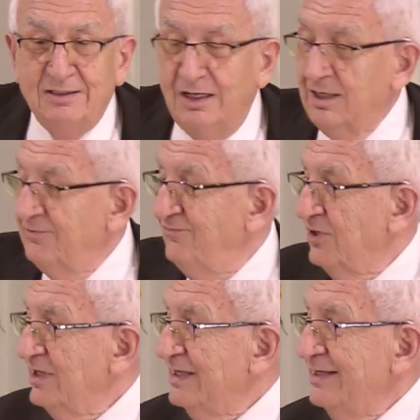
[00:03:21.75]
and
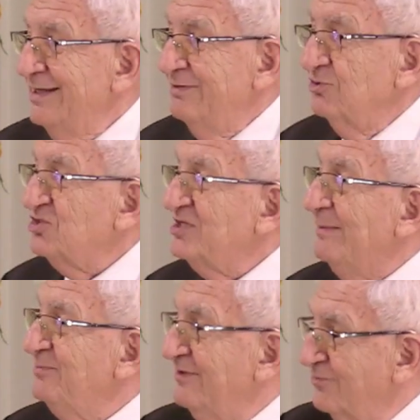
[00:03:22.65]
seminary they tell us to have a three
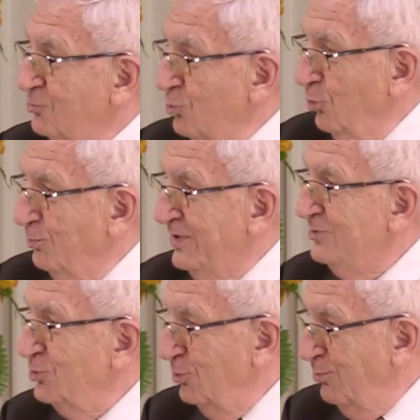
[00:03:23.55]
point sermon,
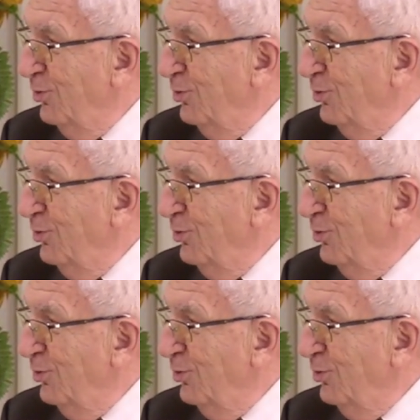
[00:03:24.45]
but